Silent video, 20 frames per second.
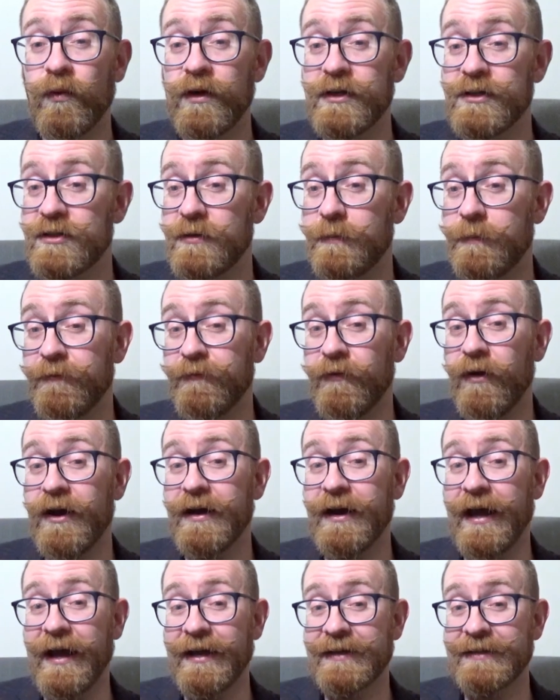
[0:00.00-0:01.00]
which to
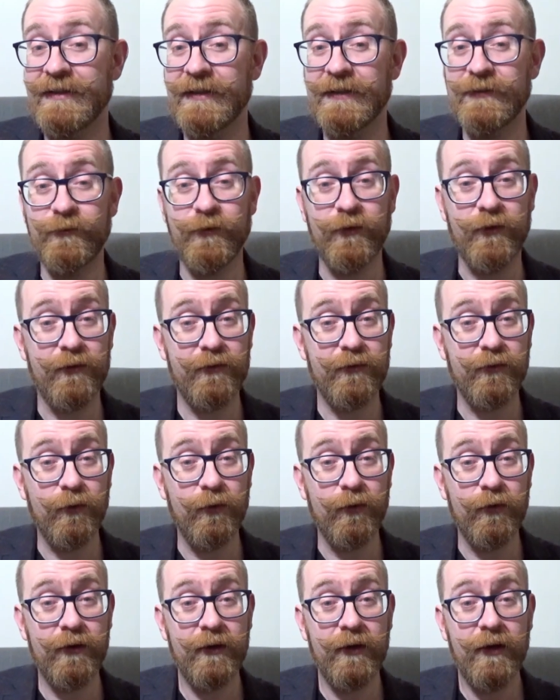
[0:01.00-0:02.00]
provide access for the
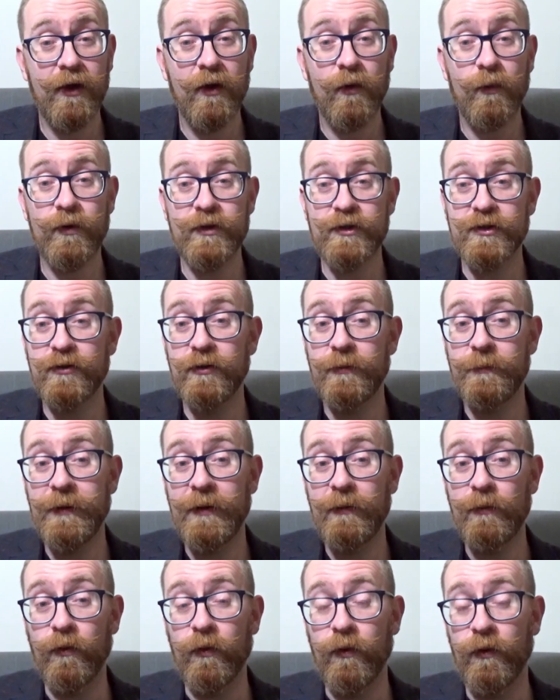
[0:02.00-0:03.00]
sword, which could be
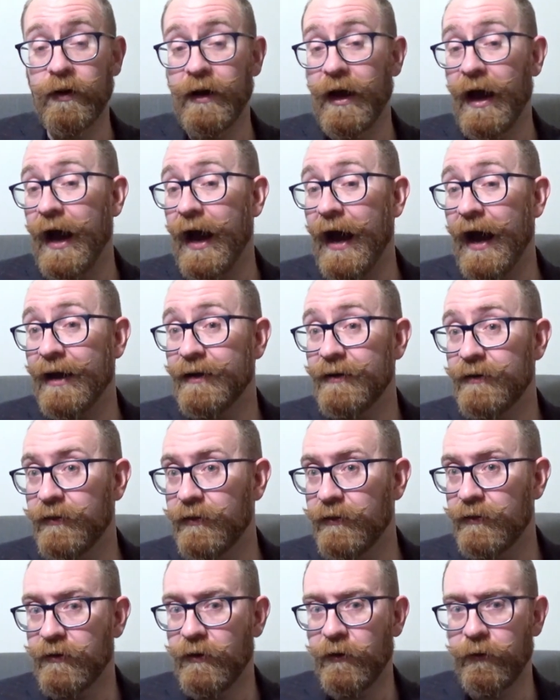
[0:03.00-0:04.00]
worn under
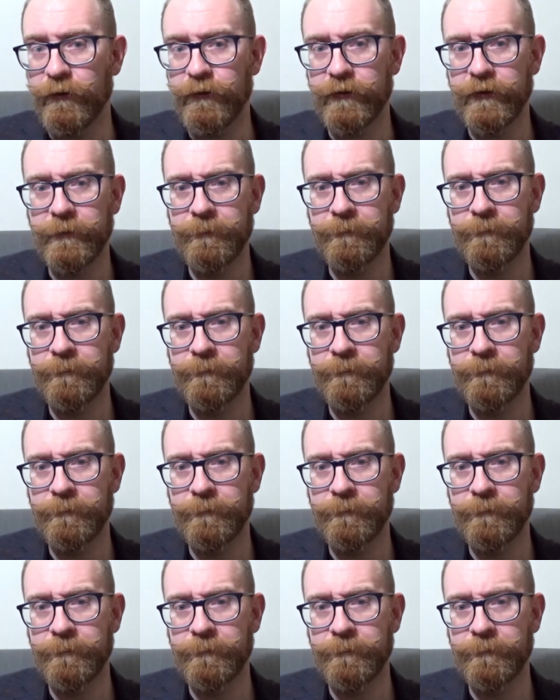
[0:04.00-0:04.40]
the coat.